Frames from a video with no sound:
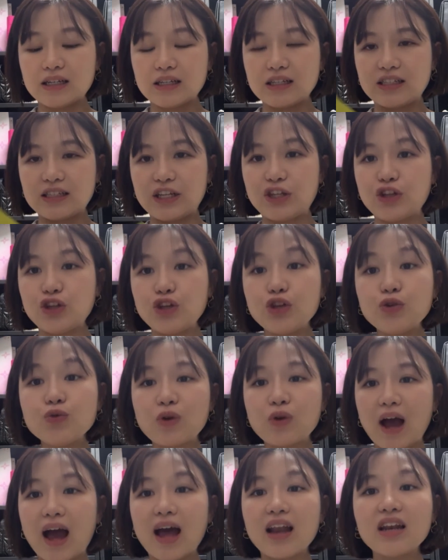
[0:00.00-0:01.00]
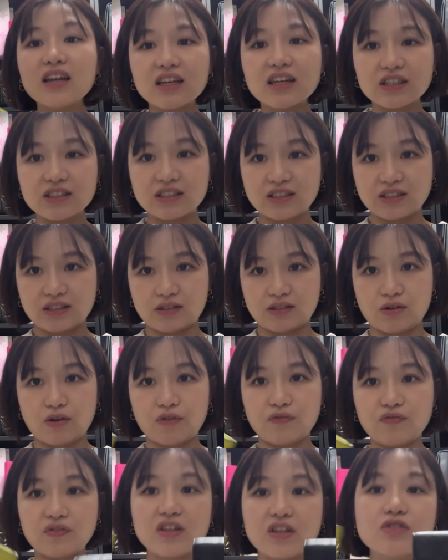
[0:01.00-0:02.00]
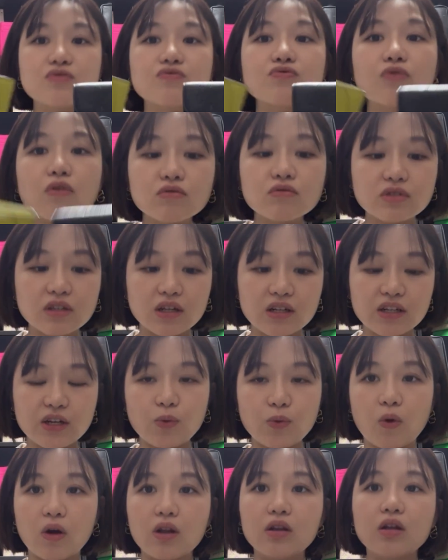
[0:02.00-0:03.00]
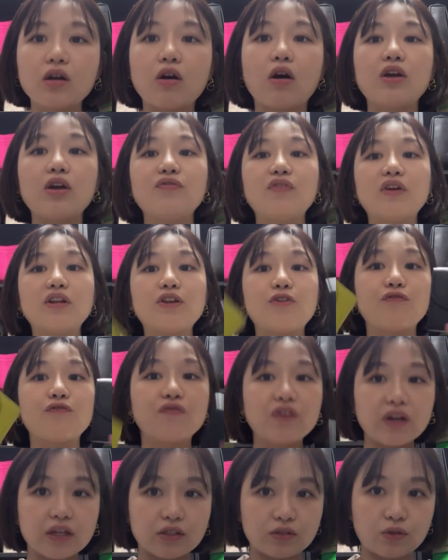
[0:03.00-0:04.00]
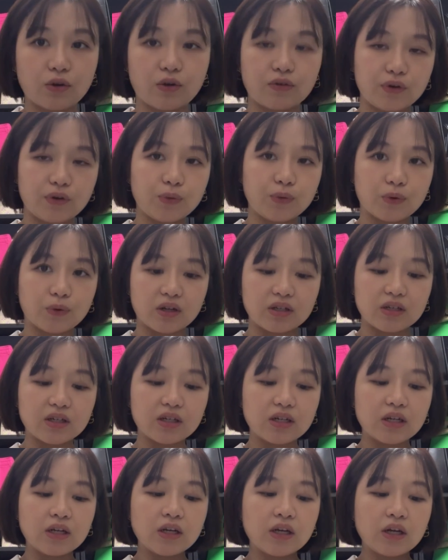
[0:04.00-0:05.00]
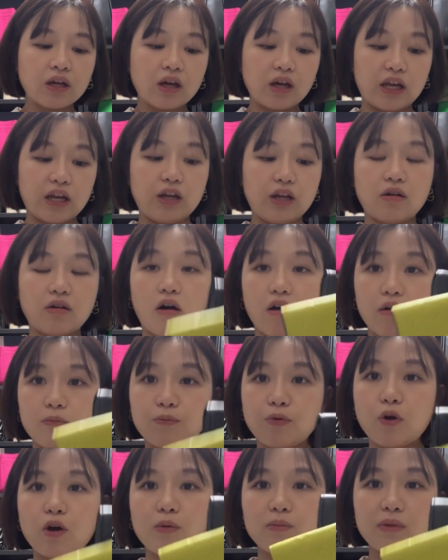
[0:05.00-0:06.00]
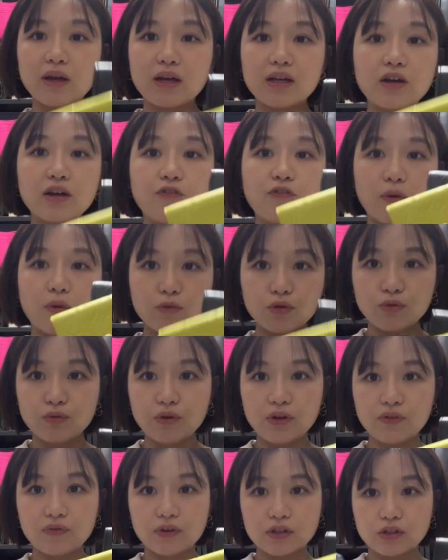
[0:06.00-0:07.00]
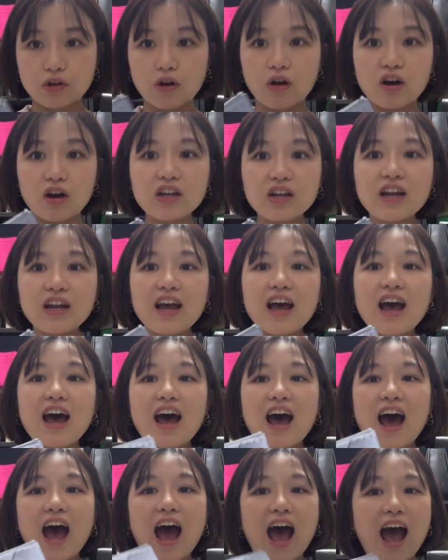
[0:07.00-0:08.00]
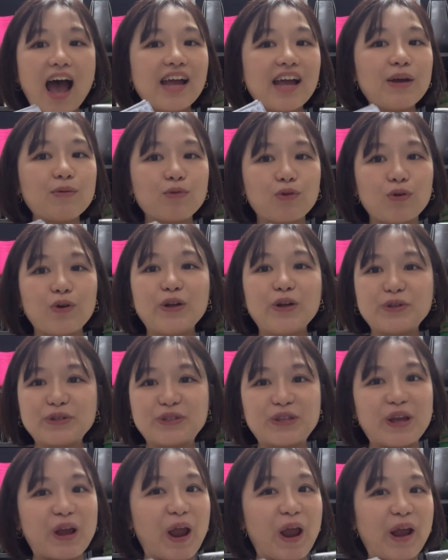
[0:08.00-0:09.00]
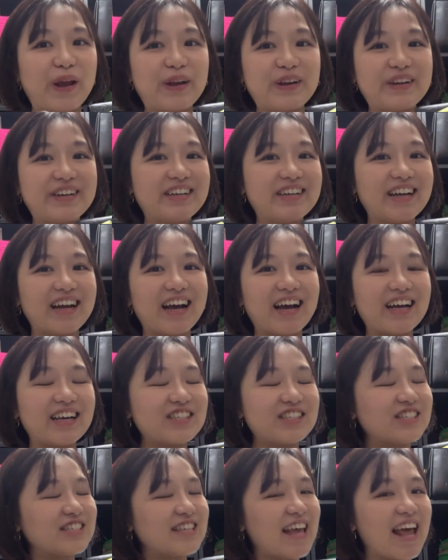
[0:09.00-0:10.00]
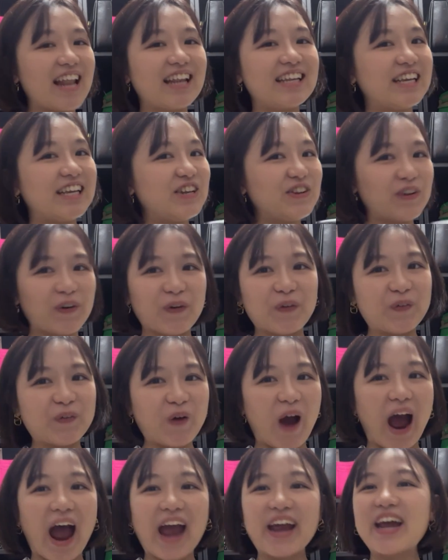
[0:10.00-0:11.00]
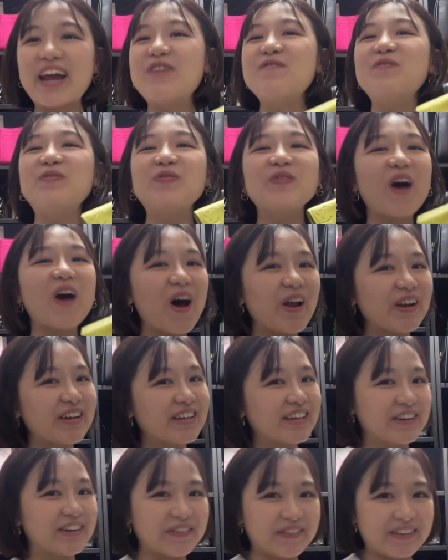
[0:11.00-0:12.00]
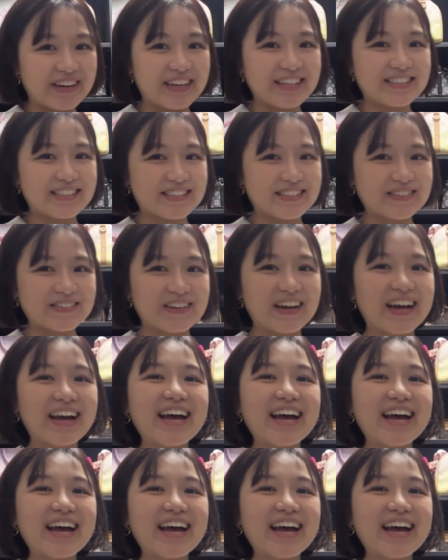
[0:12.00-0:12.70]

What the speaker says: new colors of this Rosalie wallet or even the Victorian wallet in on prom leather from Louis Vuitton, I am going to say sadly no. I am not going to